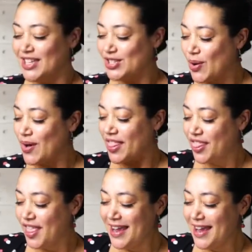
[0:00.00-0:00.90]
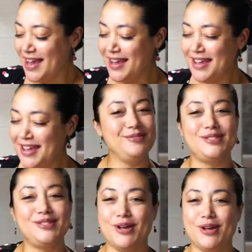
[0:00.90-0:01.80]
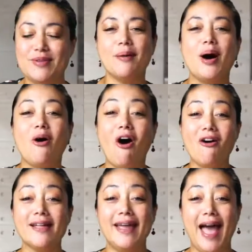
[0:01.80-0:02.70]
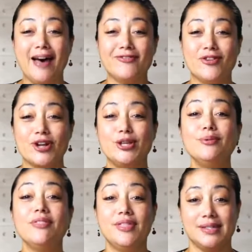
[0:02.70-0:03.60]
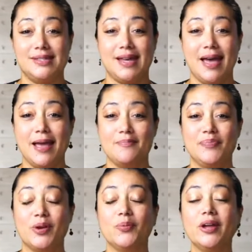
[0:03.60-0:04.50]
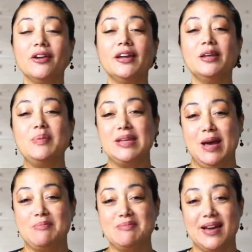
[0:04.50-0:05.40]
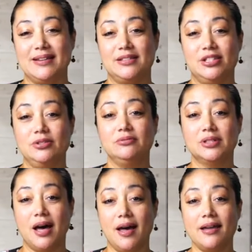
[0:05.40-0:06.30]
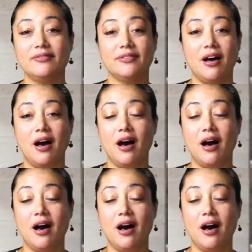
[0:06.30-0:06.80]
So thank you so much. That's about all I have for you this time. We're going to be coming back to you live